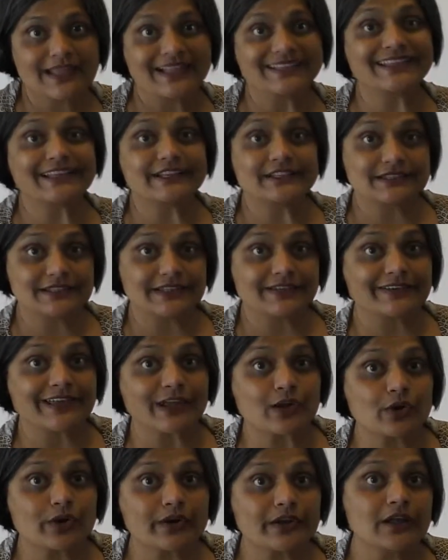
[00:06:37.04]
There is a
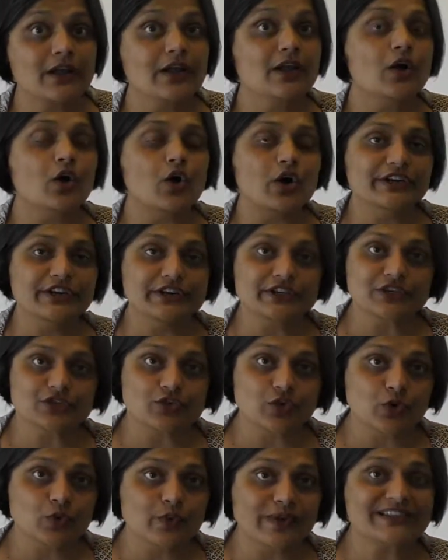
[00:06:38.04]
record. Auditors
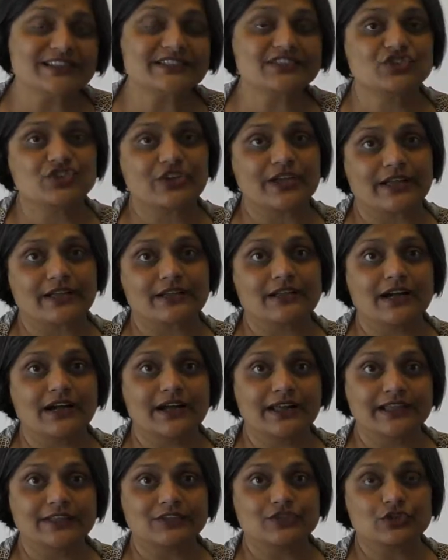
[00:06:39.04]
always check
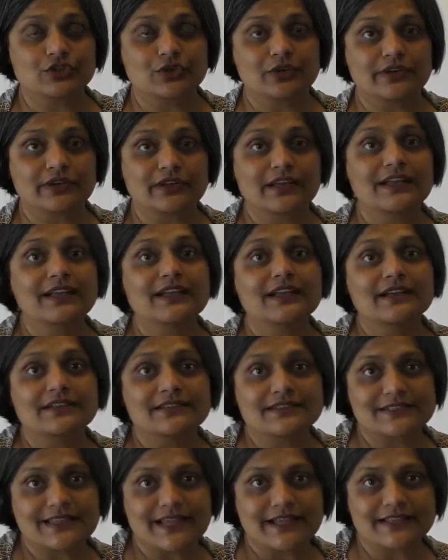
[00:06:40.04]
against your
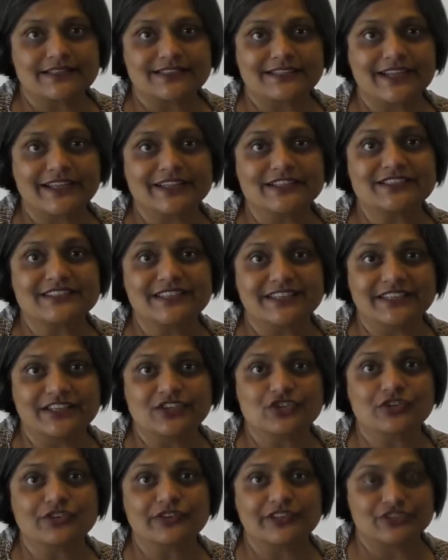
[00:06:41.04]
signed
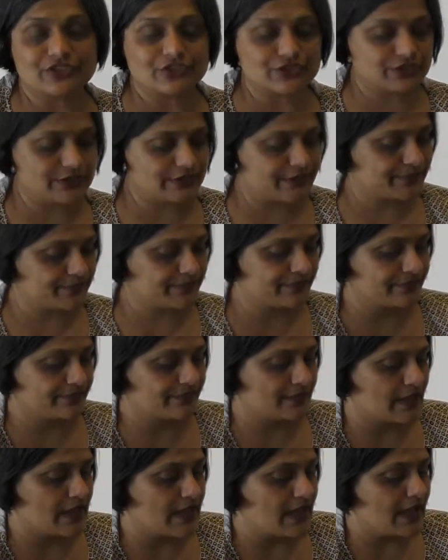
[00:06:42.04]
signature register.
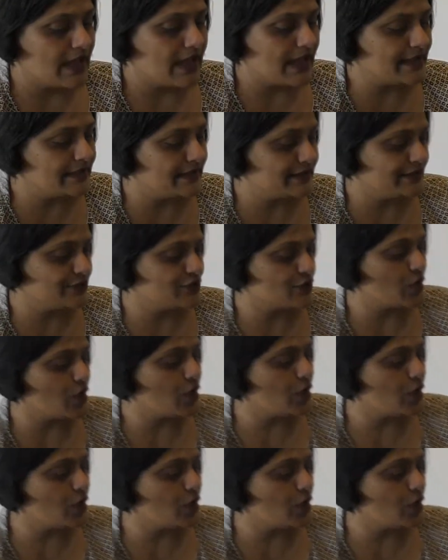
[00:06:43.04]
And it is